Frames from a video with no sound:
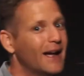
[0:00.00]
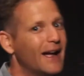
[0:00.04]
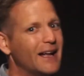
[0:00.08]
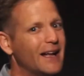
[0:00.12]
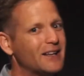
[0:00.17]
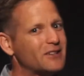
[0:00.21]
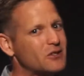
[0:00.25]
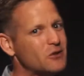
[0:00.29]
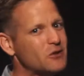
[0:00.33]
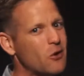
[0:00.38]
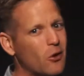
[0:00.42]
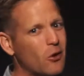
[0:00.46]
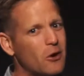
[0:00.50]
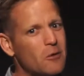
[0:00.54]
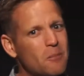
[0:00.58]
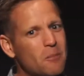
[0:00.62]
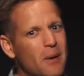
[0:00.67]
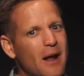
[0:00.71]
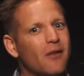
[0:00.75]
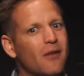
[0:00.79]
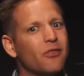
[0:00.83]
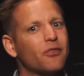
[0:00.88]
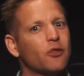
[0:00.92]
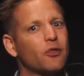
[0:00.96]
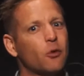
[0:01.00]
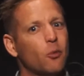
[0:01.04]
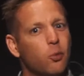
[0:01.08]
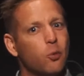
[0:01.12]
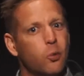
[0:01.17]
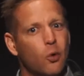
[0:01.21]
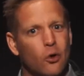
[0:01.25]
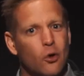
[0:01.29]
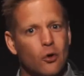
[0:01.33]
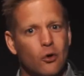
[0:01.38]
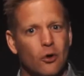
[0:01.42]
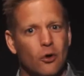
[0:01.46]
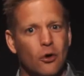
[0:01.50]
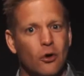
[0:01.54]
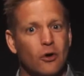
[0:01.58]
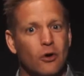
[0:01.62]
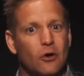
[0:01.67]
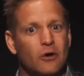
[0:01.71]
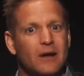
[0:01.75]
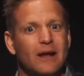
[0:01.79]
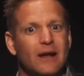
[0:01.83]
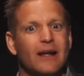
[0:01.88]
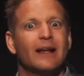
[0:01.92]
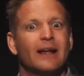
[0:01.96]
It's not about the
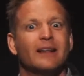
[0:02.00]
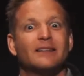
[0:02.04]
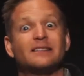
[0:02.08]
word